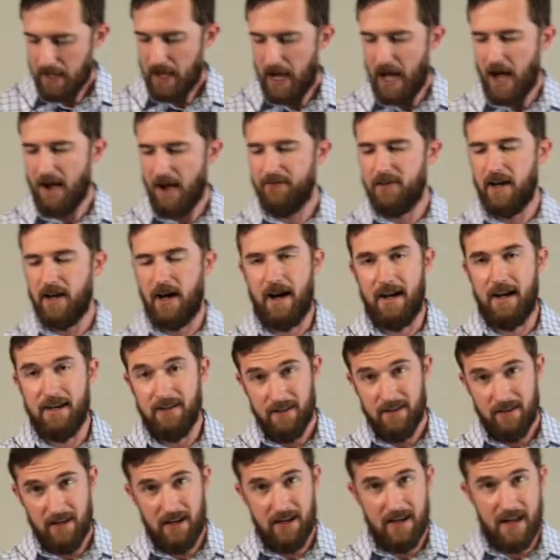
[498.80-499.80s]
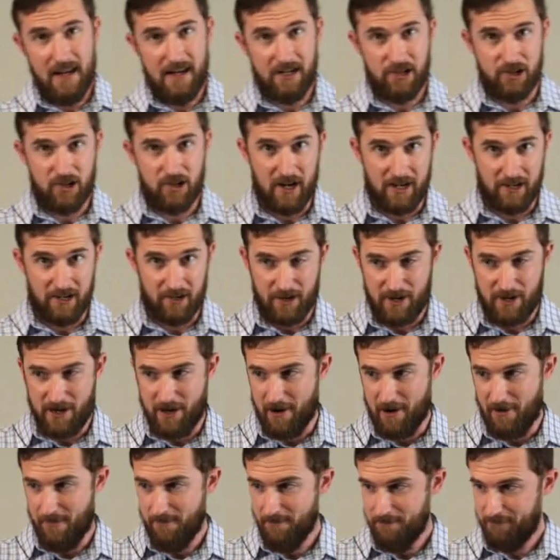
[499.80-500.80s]
I've got an egg shaker
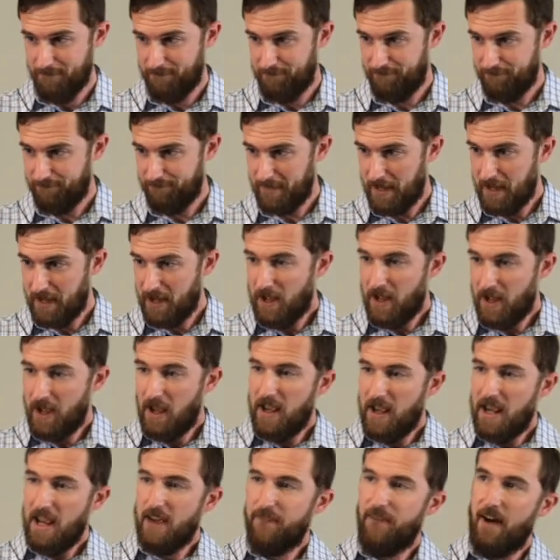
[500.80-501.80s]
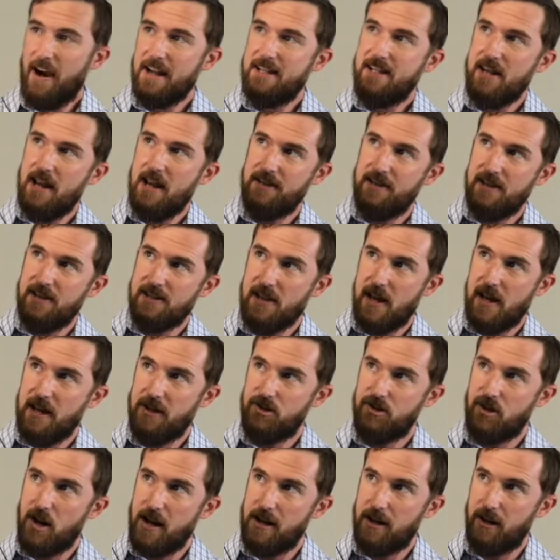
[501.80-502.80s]
here. If I take this egg
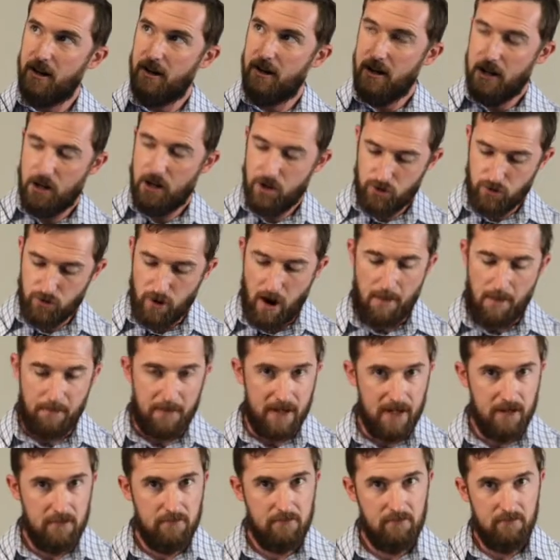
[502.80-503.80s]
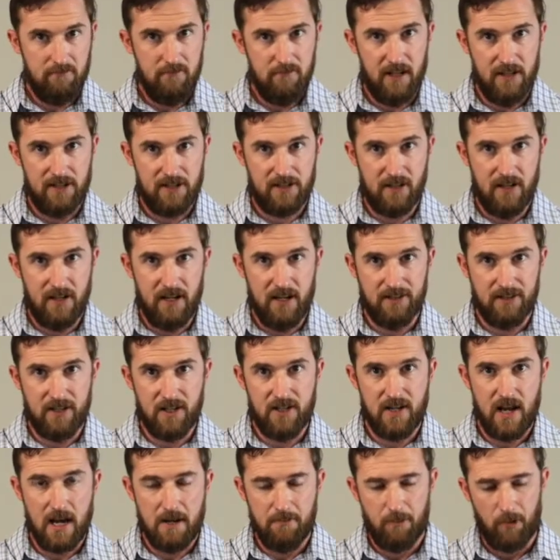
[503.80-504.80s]
shaker and drop it, it's going to hit the
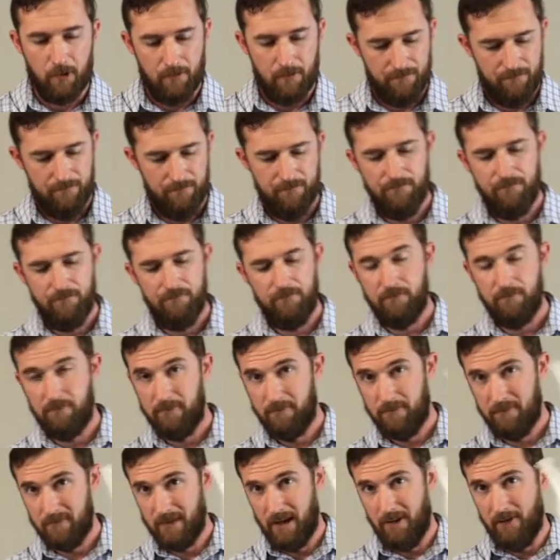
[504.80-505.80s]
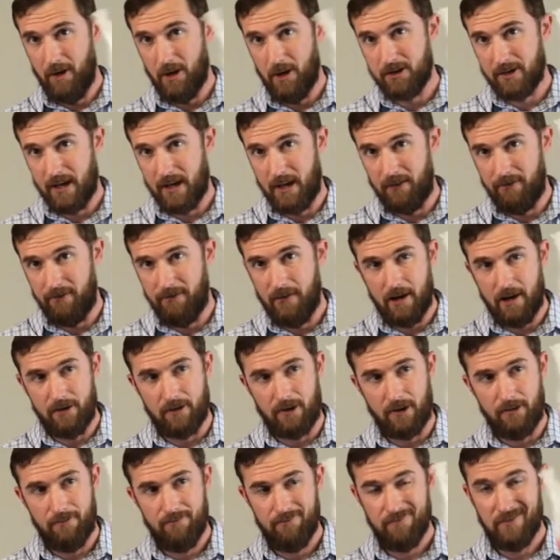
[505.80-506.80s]
table. I've also got a
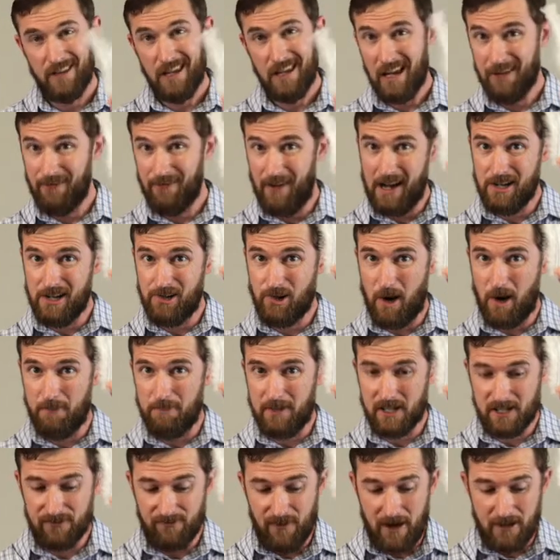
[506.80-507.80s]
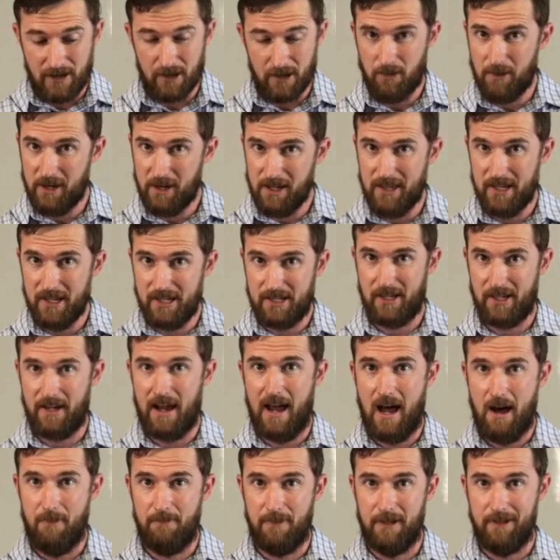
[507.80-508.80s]
feather. If I drop this feather, what do you think is going to
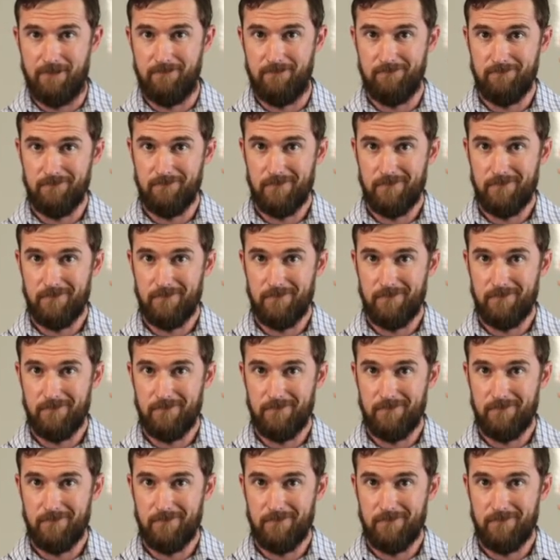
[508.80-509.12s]
happen?